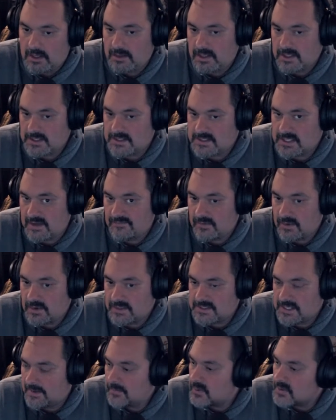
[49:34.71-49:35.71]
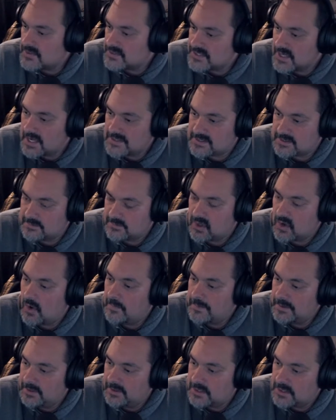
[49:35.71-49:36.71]
let's say for example, it's got some
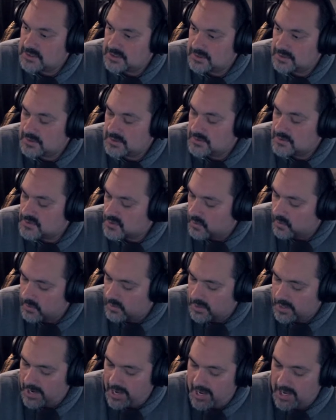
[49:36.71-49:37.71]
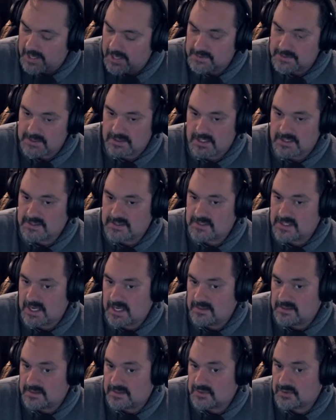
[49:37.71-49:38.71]
cupping issues or it has, let's
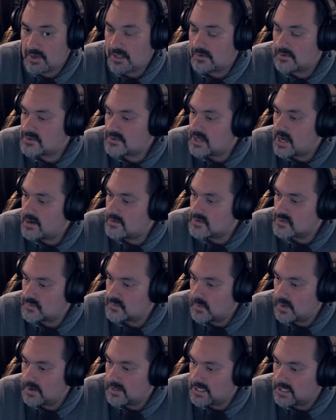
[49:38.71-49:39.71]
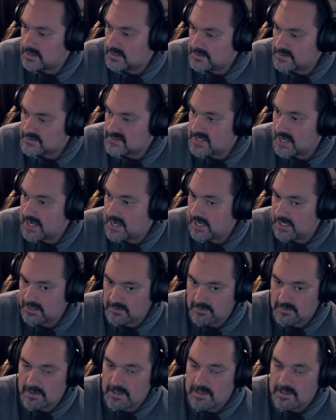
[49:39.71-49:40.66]
say the trailer tire is wearing on the side,